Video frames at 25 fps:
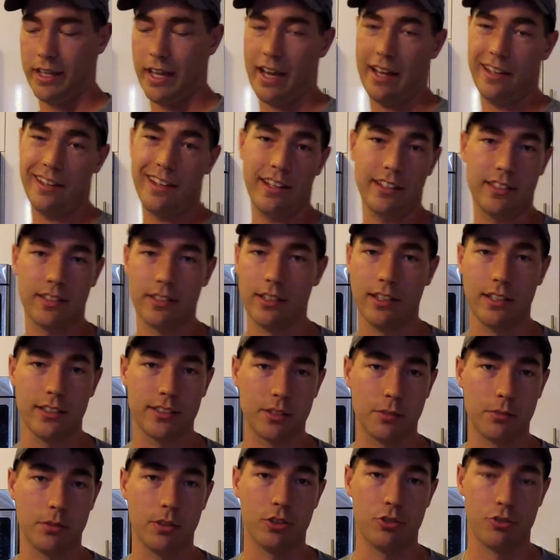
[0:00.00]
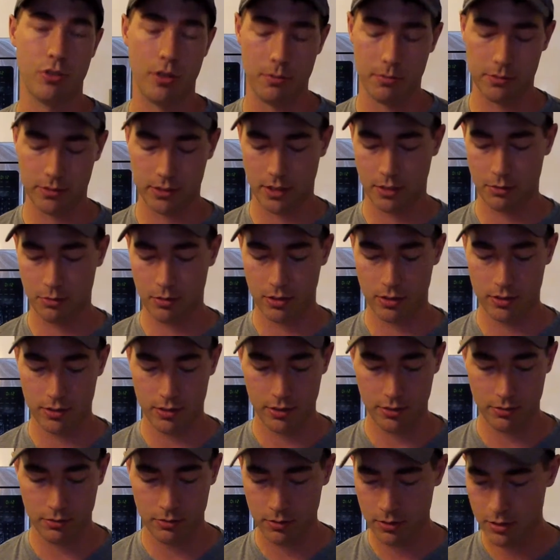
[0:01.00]
that to like some of the trims that I want to
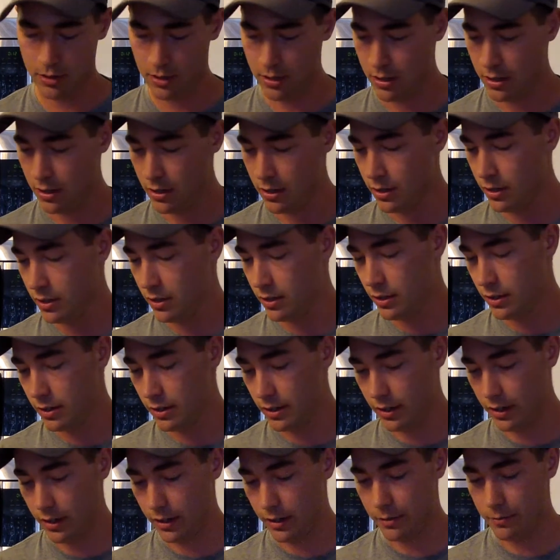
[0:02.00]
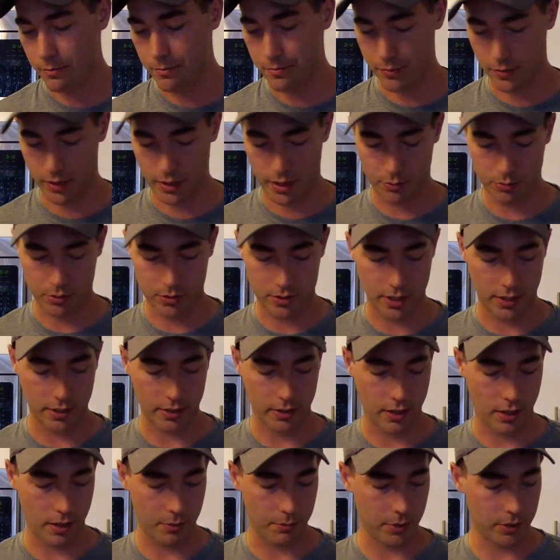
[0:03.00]
do. It wouldn't take
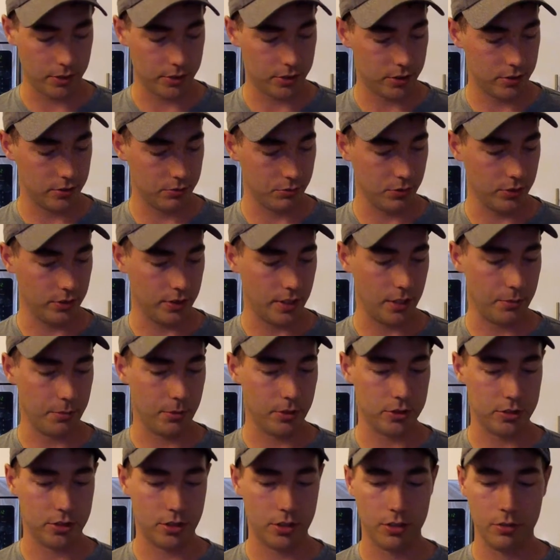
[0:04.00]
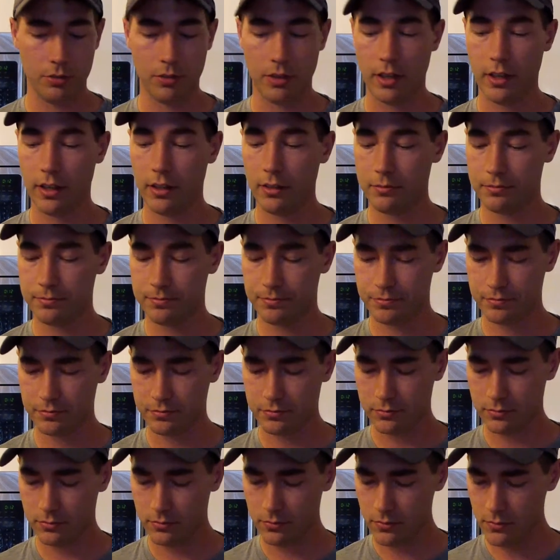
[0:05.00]
much to do that.
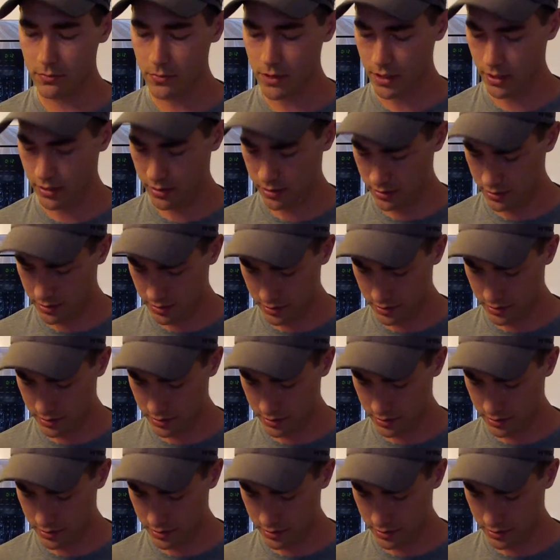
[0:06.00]
And